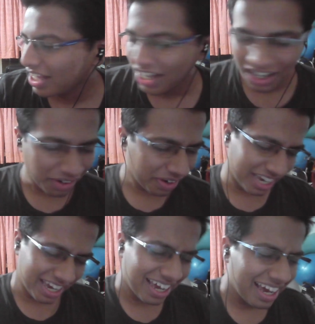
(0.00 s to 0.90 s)

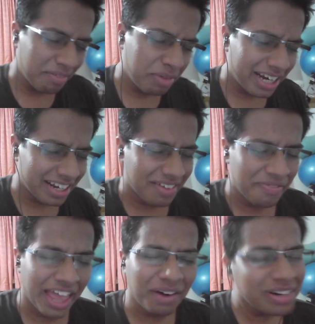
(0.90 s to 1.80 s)
Okay, but
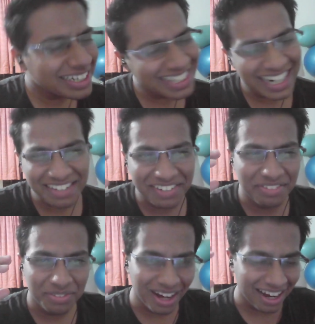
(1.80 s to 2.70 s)
how does that even
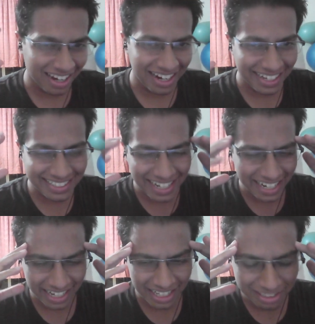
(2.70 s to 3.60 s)
work, like,
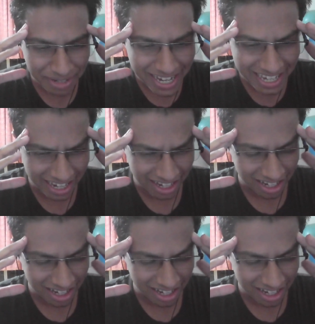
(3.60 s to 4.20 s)
genetically speaking?